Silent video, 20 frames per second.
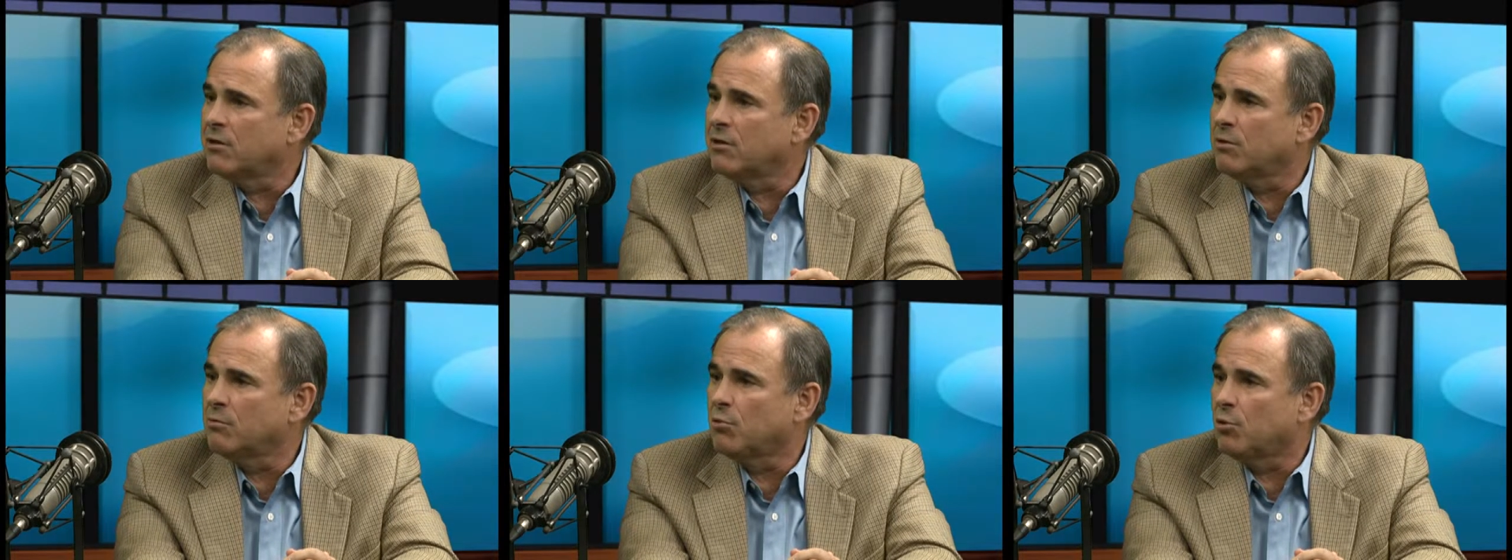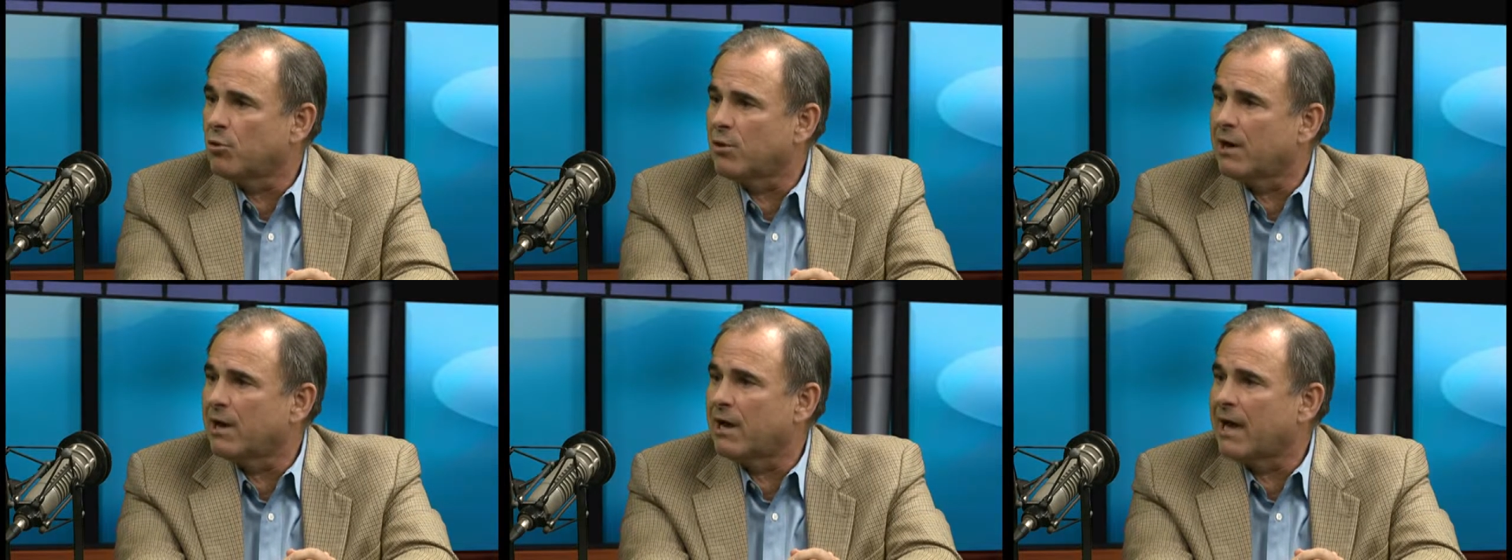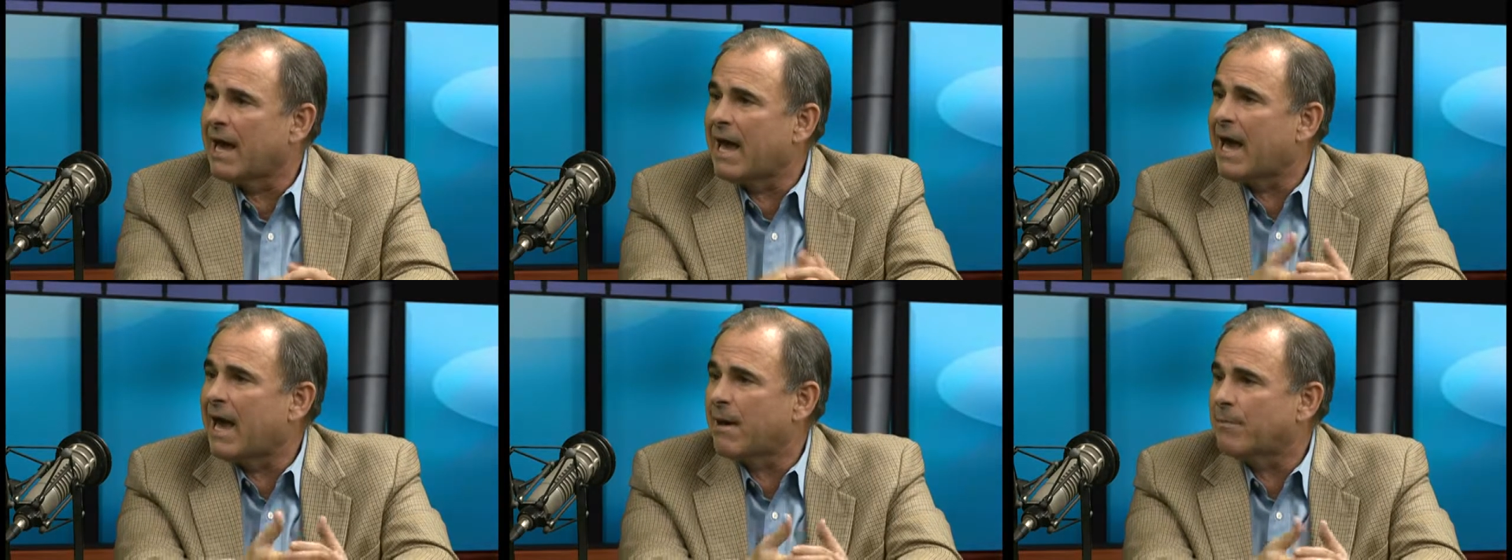the more
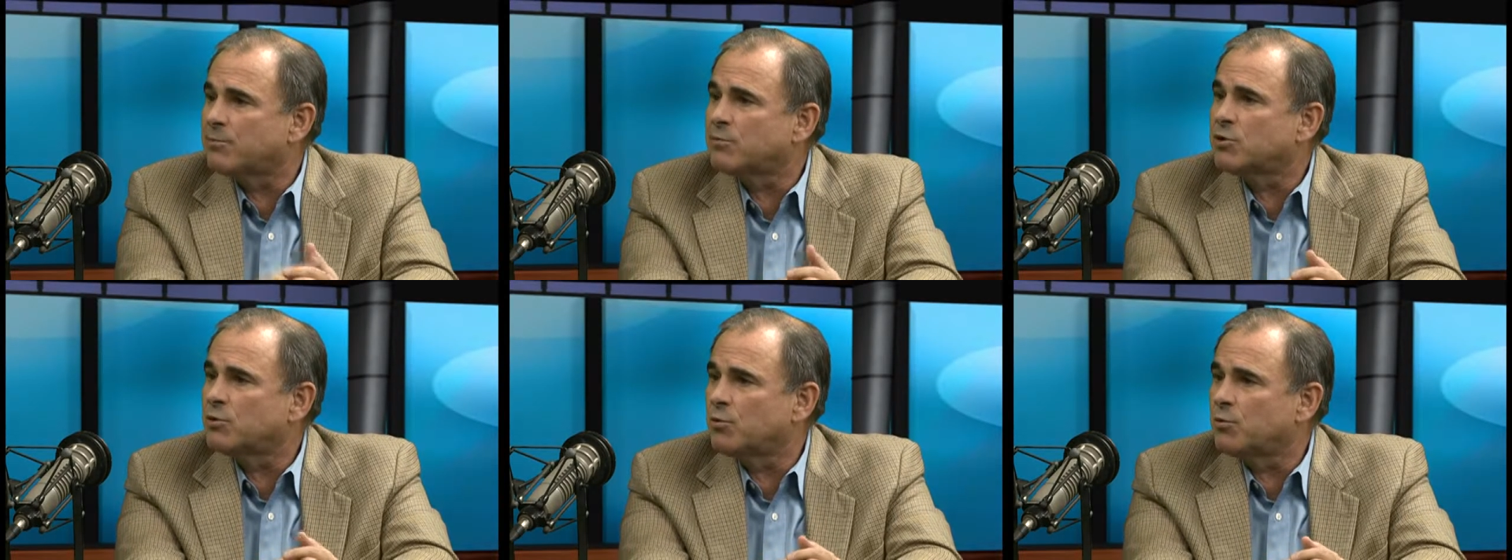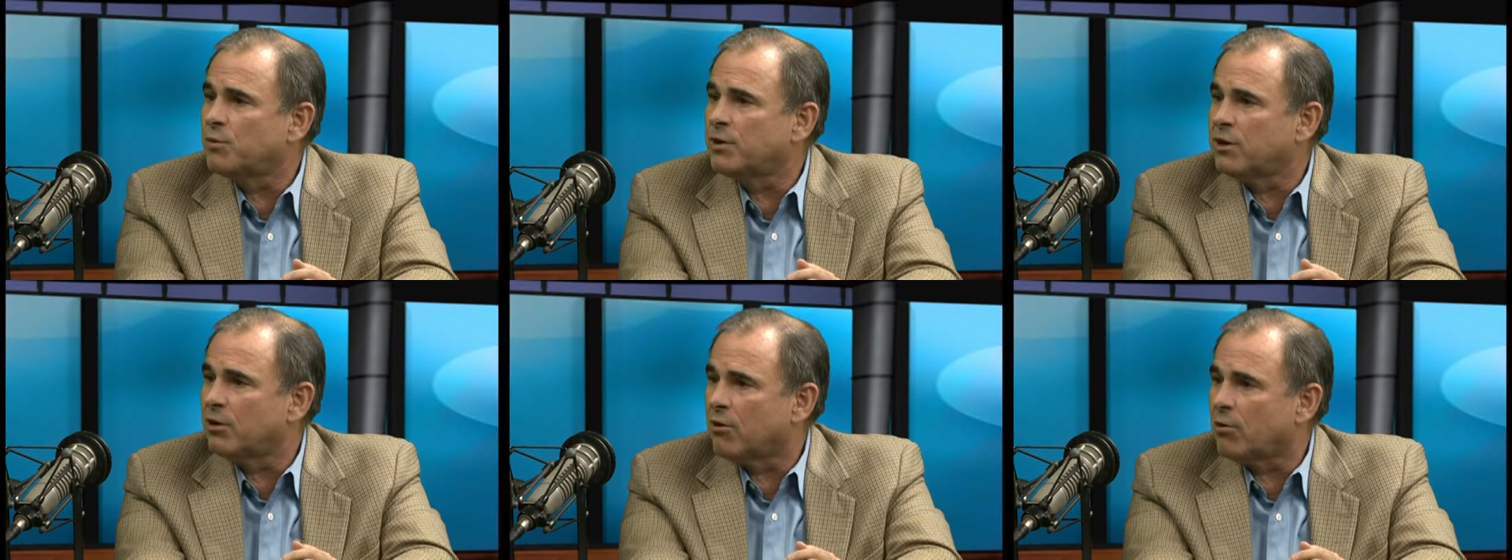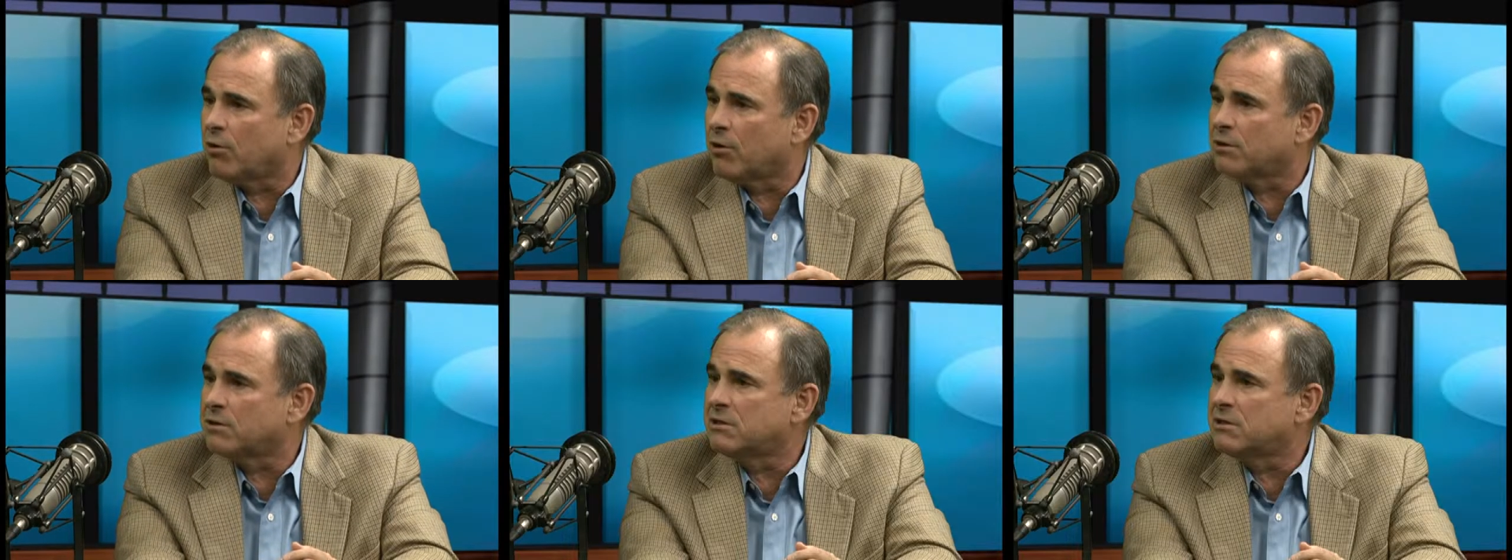apt we
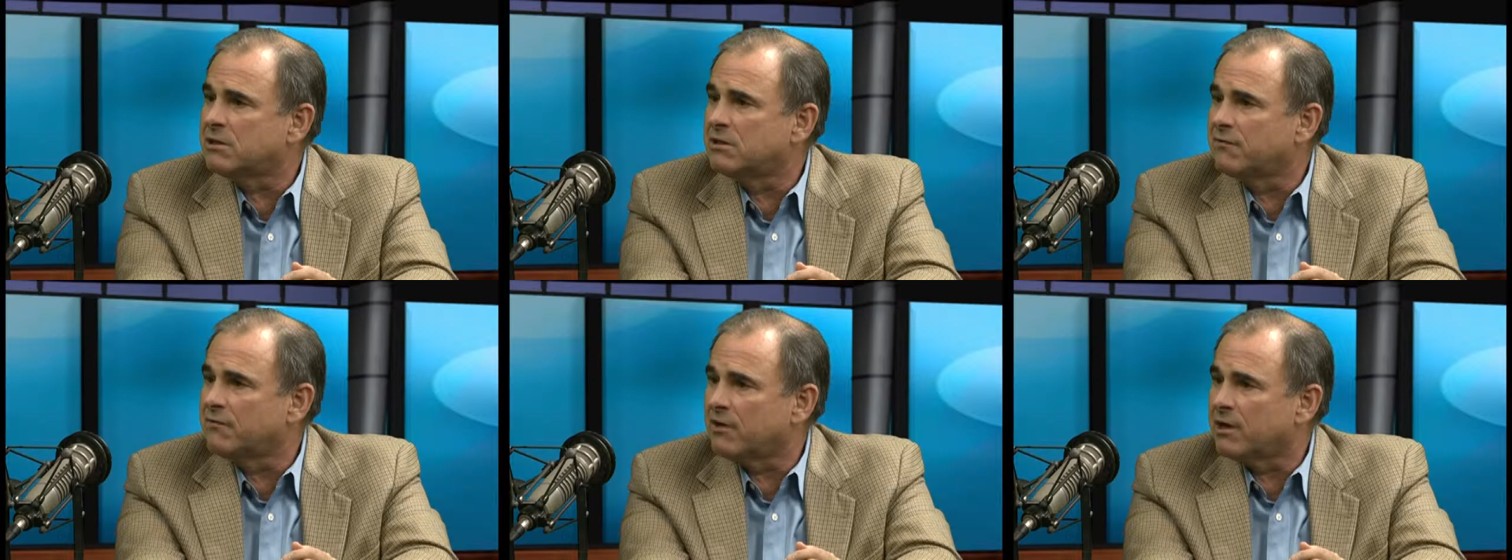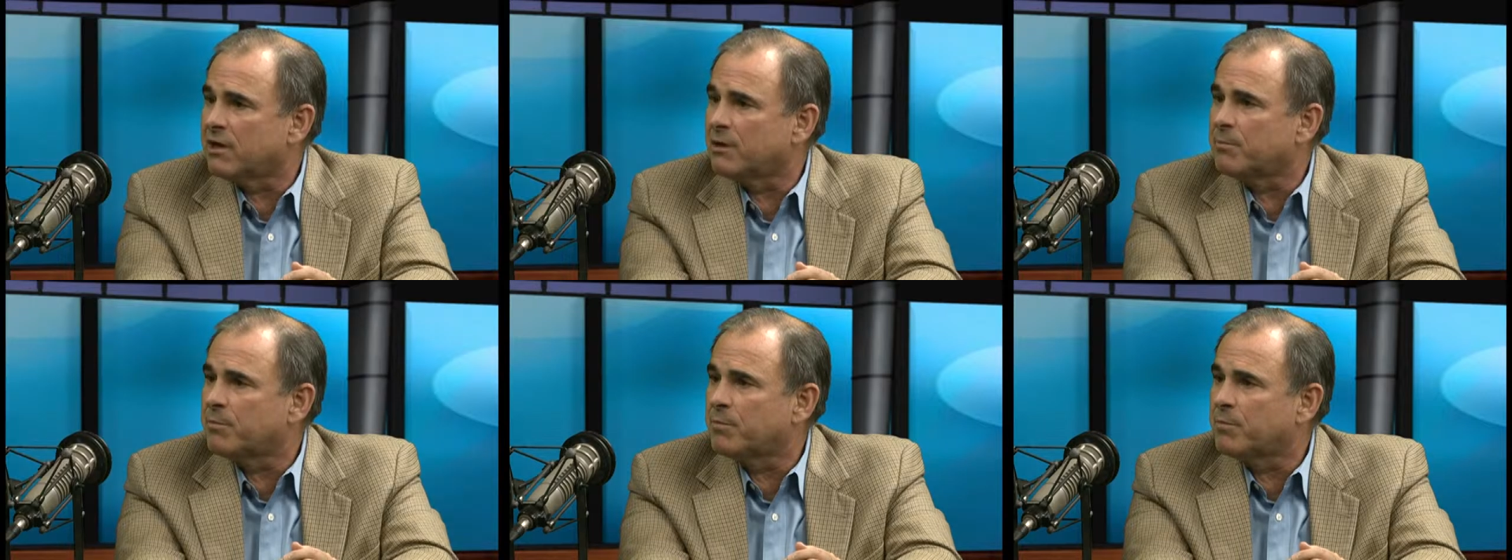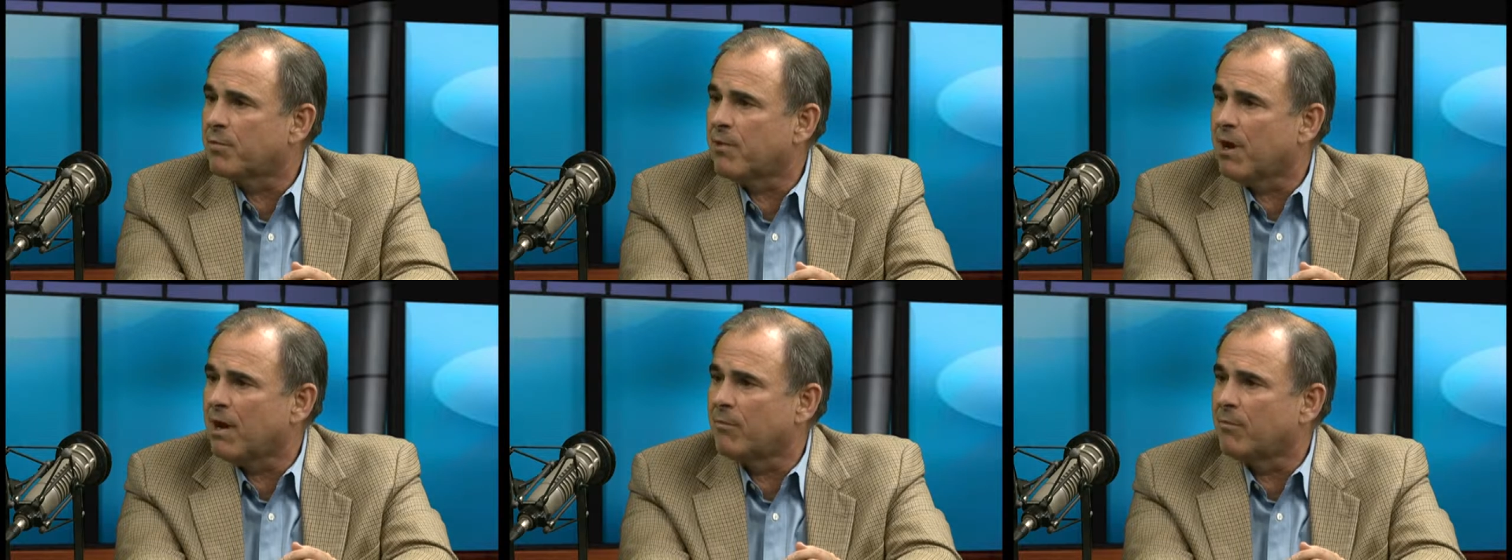are to develop a
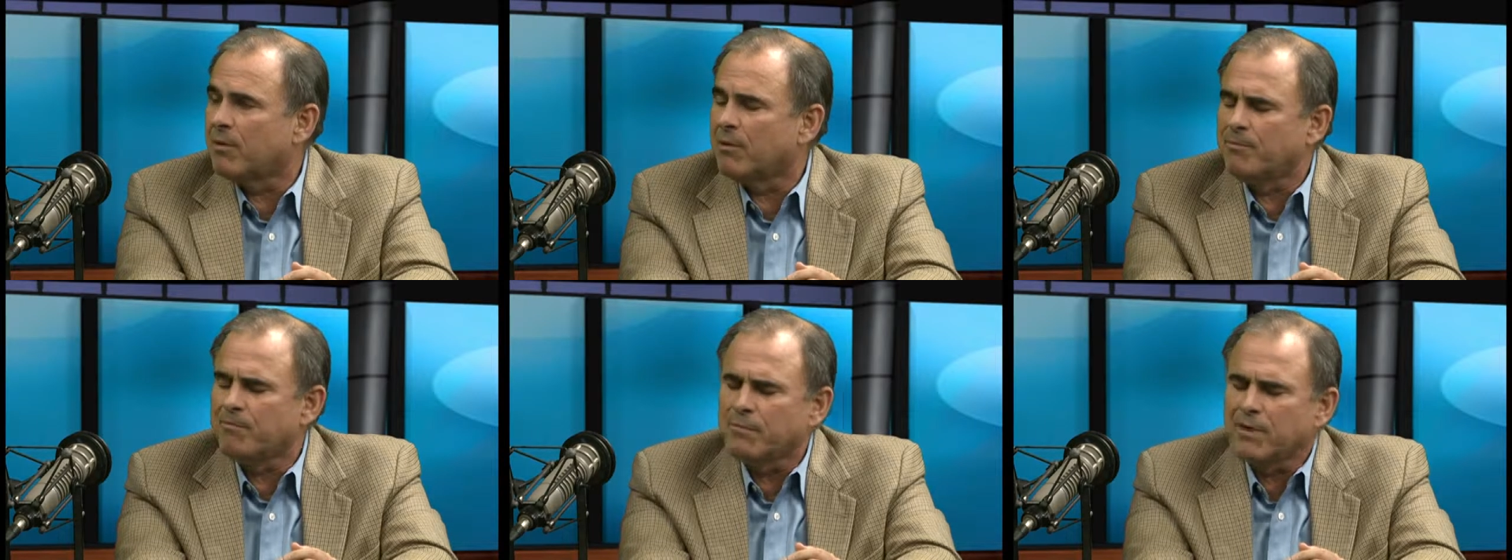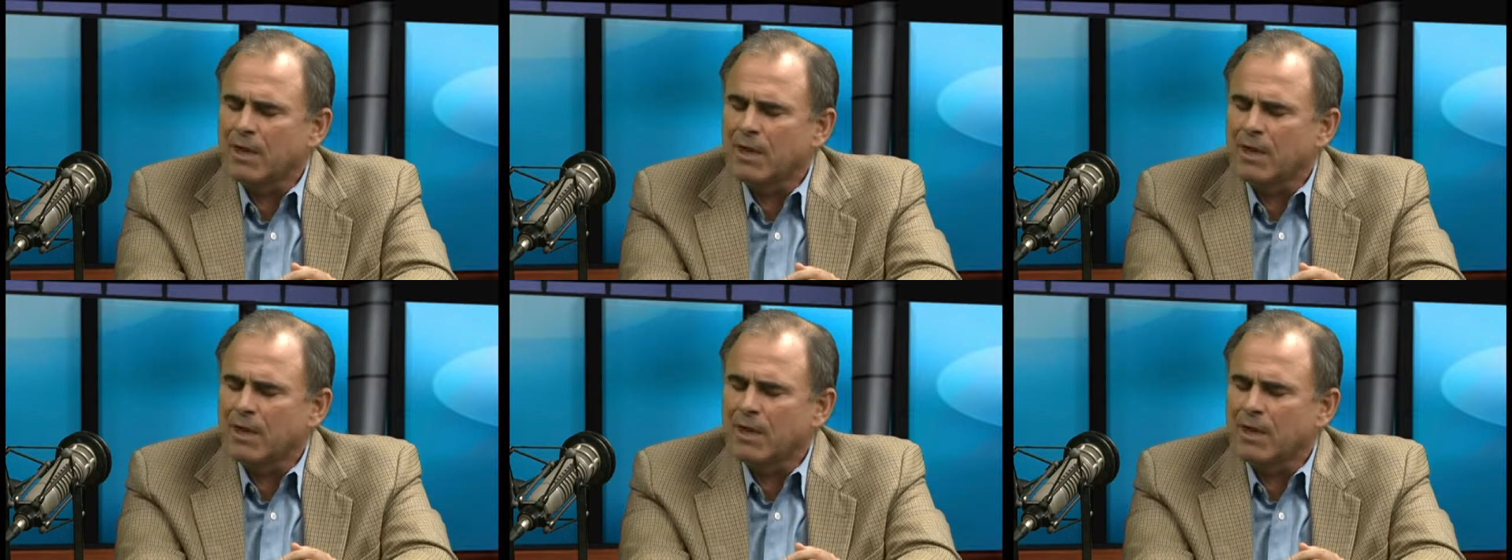problem.